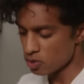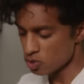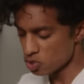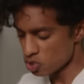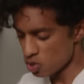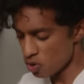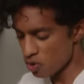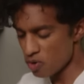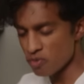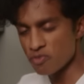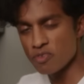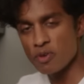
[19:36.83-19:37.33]

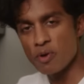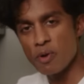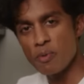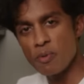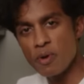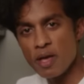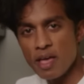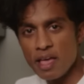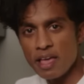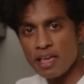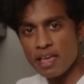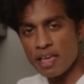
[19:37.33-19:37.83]
So if you
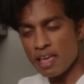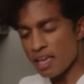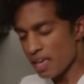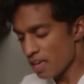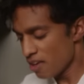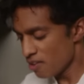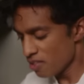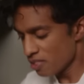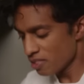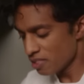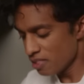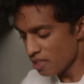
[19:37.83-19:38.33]

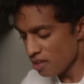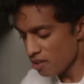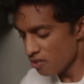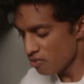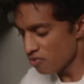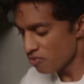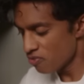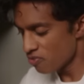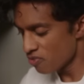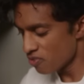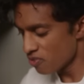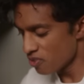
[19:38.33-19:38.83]

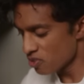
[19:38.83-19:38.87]
live